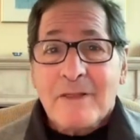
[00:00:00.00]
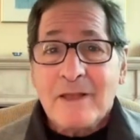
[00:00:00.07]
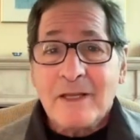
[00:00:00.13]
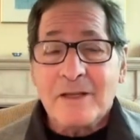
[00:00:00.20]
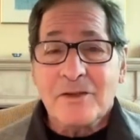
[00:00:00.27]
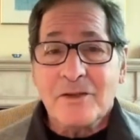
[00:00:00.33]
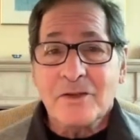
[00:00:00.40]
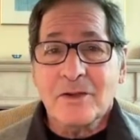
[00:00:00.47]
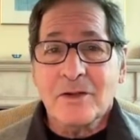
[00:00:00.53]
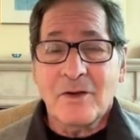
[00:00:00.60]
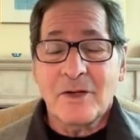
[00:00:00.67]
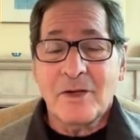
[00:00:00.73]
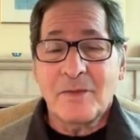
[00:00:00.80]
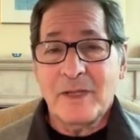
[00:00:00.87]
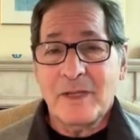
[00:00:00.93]
things you're
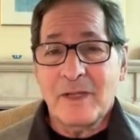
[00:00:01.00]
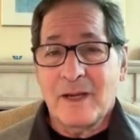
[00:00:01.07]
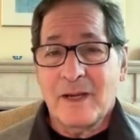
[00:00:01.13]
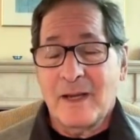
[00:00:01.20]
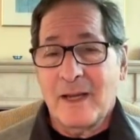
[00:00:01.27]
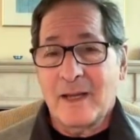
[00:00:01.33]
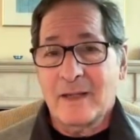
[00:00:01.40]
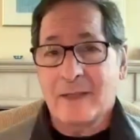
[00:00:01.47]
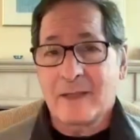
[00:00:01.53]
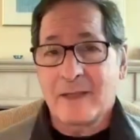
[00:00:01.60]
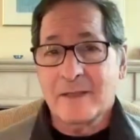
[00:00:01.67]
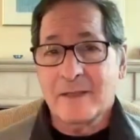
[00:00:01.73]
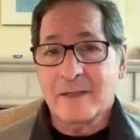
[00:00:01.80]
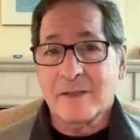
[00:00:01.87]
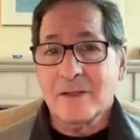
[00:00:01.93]
going to be
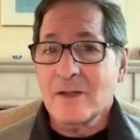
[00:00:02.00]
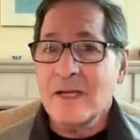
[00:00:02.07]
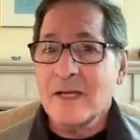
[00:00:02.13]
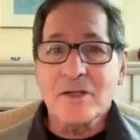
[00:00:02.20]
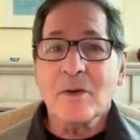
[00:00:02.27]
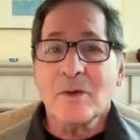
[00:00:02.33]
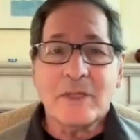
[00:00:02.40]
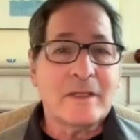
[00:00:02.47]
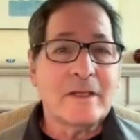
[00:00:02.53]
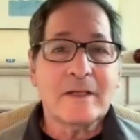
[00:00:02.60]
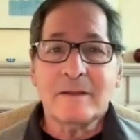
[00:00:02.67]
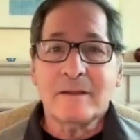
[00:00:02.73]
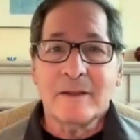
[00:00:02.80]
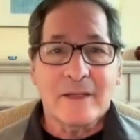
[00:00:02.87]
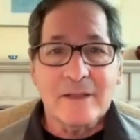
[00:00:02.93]
analyzing. So that's what we
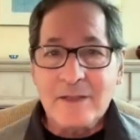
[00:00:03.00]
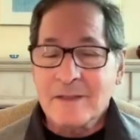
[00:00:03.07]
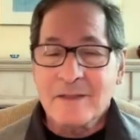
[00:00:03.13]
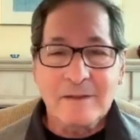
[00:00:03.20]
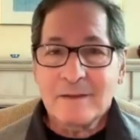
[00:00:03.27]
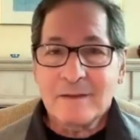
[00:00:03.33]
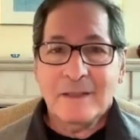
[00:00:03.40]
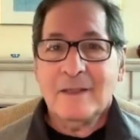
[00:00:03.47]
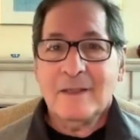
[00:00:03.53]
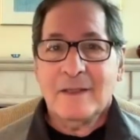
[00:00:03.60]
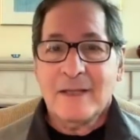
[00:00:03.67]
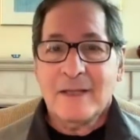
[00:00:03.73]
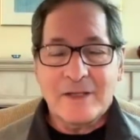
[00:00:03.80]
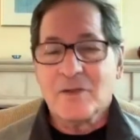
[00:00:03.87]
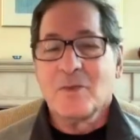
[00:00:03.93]
did, and
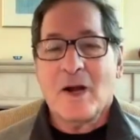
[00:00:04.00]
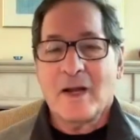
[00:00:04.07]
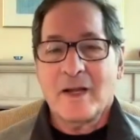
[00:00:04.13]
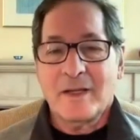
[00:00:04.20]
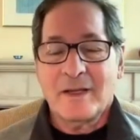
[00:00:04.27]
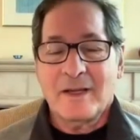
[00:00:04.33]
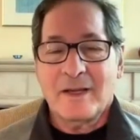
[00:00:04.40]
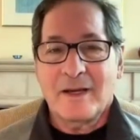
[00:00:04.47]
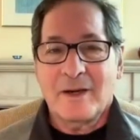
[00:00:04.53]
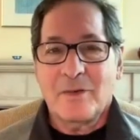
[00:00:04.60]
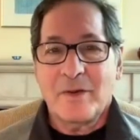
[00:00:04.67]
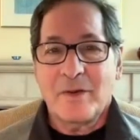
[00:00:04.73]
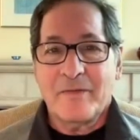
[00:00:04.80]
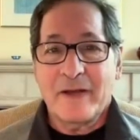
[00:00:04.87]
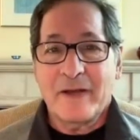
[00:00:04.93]
that's why
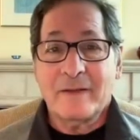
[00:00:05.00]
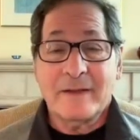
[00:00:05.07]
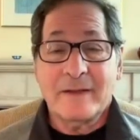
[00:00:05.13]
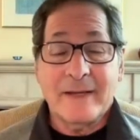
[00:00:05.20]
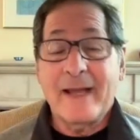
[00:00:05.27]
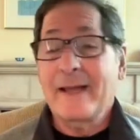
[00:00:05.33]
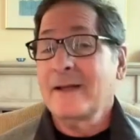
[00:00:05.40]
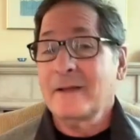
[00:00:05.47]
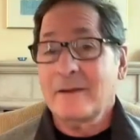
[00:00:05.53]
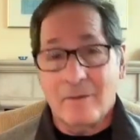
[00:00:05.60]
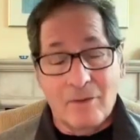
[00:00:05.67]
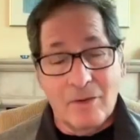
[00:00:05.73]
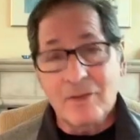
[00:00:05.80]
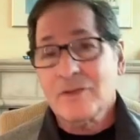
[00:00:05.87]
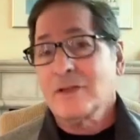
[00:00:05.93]
we found it. And it
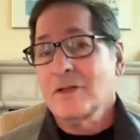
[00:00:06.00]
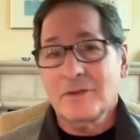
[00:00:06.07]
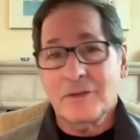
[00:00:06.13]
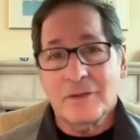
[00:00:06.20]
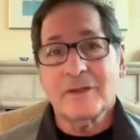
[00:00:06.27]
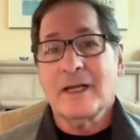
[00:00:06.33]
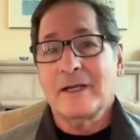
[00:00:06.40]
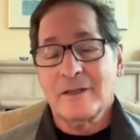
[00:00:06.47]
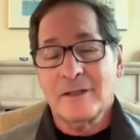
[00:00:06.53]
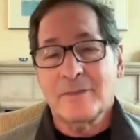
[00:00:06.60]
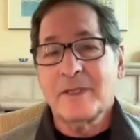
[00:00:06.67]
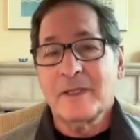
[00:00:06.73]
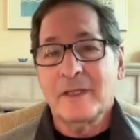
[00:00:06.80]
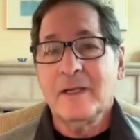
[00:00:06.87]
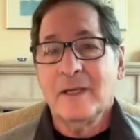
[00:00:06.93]
also turned out to
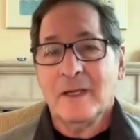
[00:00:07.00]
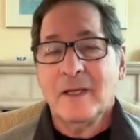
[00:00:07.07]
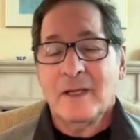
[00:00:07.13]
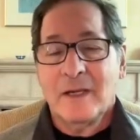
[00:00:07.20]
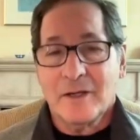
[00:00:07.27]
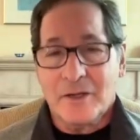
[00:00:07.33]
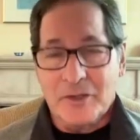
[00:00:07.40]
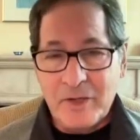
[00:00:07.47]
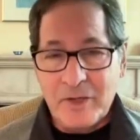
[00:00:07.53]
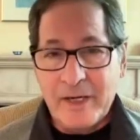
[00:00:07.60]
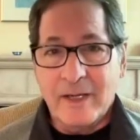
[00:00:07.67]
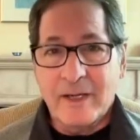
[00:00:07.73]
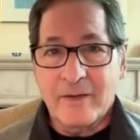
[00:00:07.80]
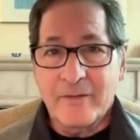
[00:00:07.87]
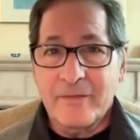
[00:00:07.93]
be a
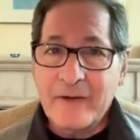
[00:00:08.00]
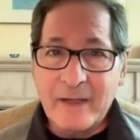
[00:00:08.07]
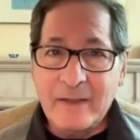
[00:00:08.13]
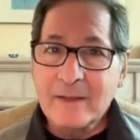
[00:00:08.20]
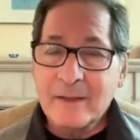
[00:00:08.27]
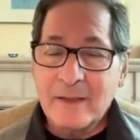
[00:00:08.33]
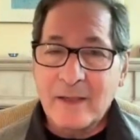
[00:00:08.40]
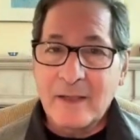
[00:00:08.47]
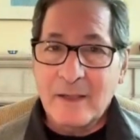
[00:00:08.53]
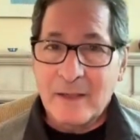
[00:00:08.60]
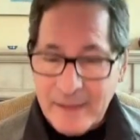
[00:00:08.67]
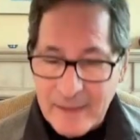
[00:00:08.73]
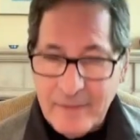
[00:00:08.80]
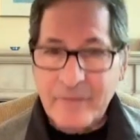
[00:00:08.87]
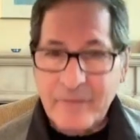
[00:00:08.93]
striking effect,
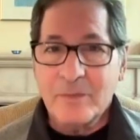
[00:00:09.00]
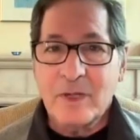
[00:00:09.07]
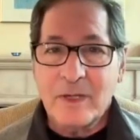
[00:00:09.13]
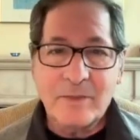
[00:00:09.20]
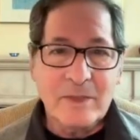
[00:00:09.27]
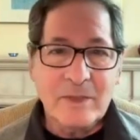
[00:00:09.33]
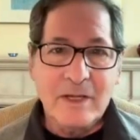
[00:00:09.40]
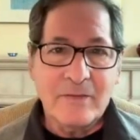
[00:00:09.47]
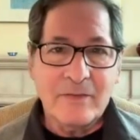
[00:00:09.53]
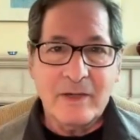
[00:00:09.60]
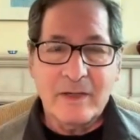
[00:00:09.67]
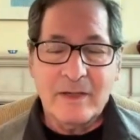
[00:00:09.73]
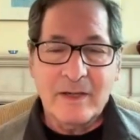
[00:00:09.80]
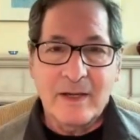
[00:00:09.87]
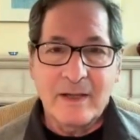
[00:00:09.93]
even when it was given
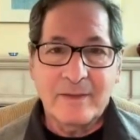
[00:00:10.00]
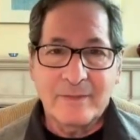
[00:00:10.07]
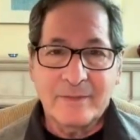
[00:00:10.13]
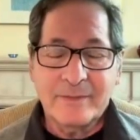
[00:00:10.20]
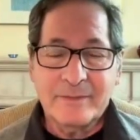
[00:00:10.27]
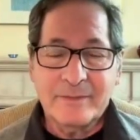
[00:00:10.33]
at night.